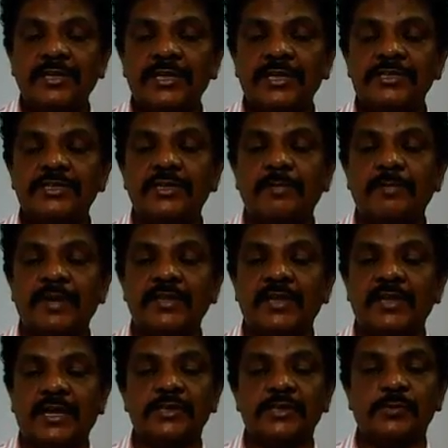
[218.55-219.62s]
density by
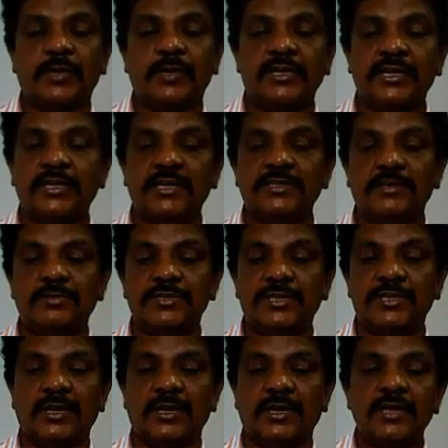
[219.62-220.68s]
the spontaneous emission.